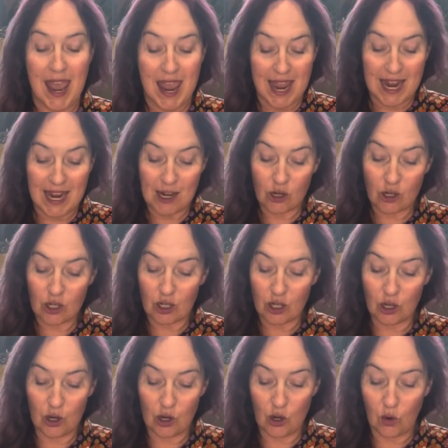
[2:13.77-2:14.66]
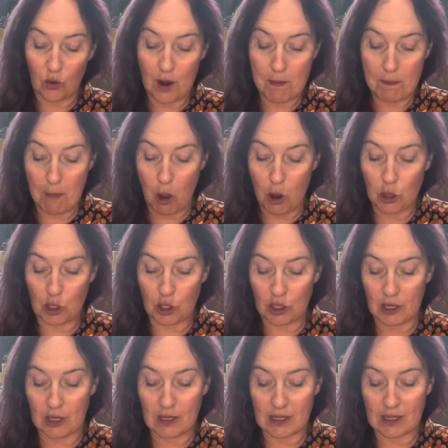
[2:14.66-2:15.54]
into your
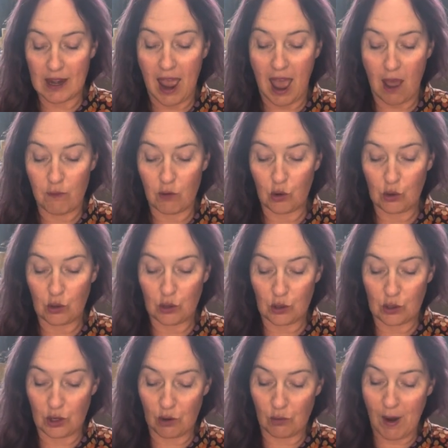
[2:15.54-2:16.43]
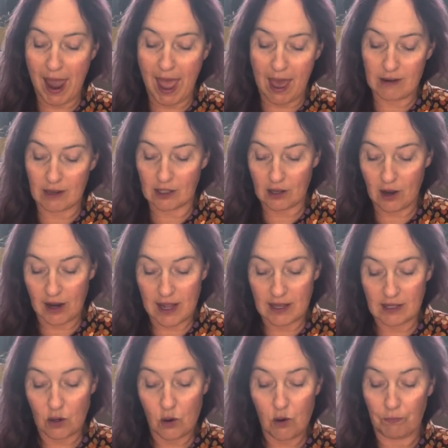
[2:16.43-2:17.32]
emotions and have a good look around. So
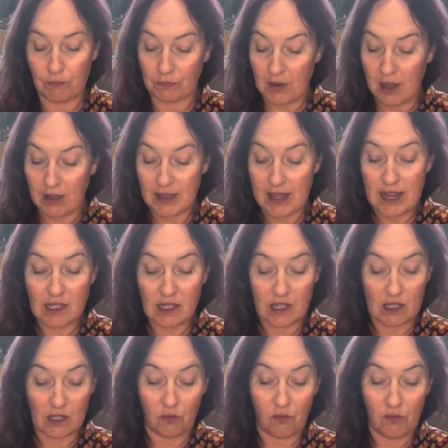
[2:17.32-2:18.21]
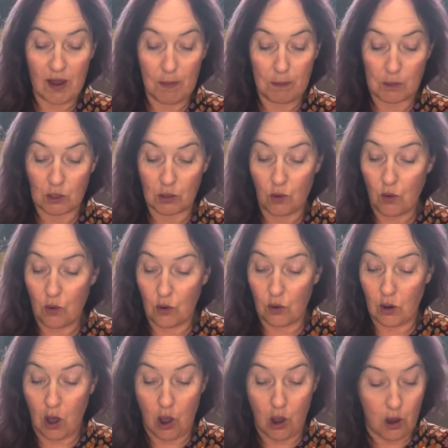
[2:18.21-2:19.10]
let's, oh, these just flipped
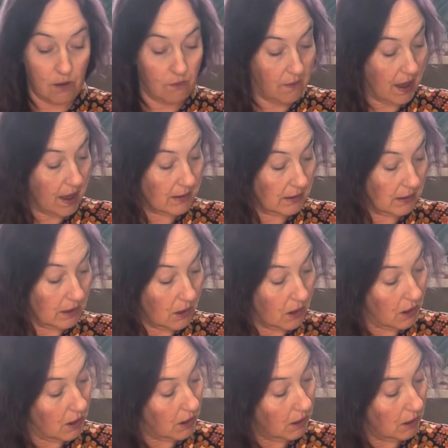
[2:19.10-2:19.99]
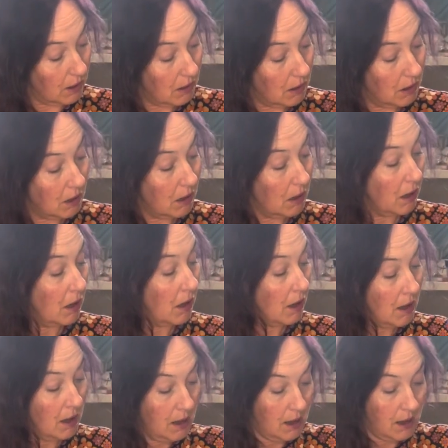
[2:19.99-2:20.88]
all over. So
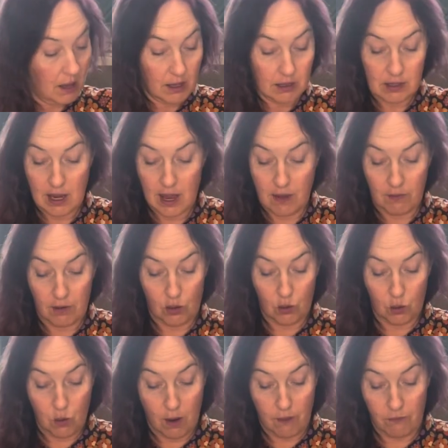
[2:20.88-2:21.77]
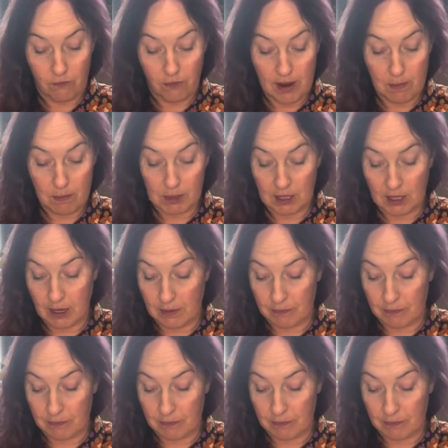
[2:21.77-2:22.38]
let's have a look what flipped.